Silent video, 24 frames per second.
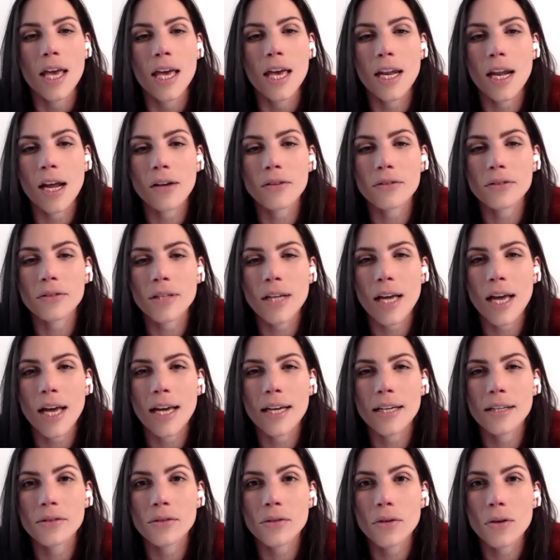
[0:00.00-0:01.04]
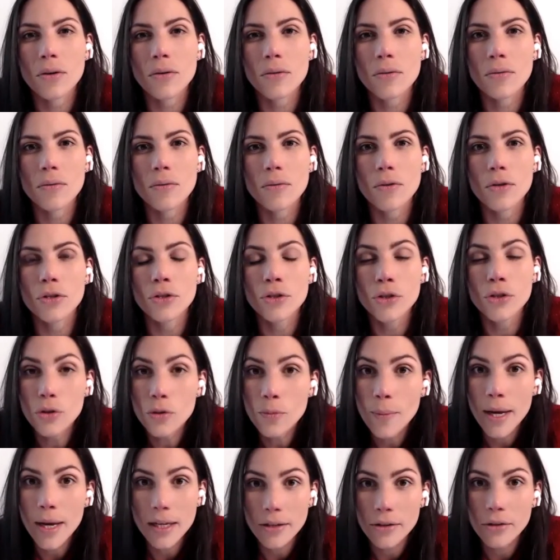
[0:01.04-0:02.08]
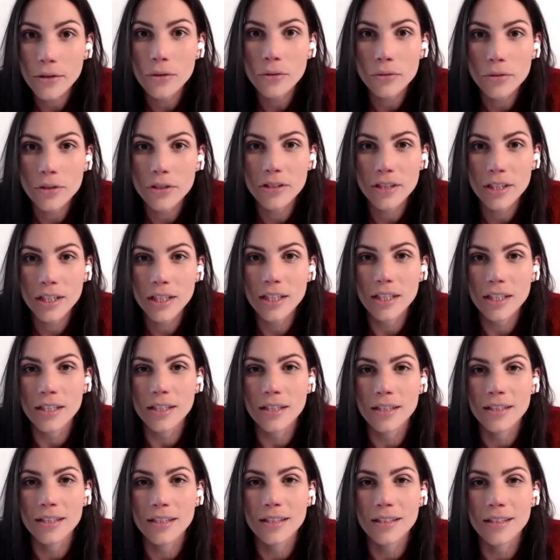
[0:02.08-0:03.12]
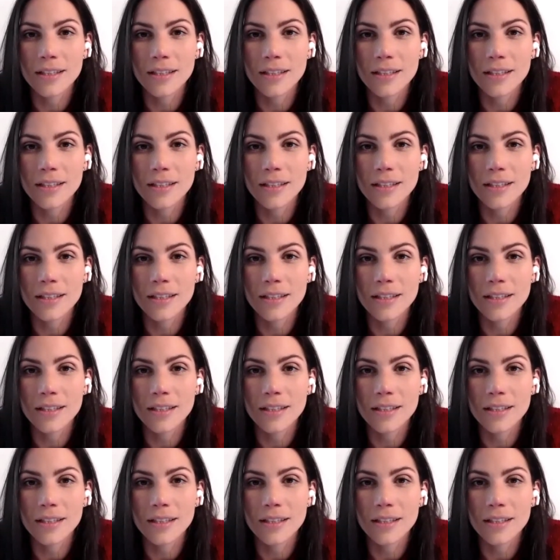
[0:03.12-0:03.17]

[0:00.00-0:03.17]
And I was like, so you make your routine.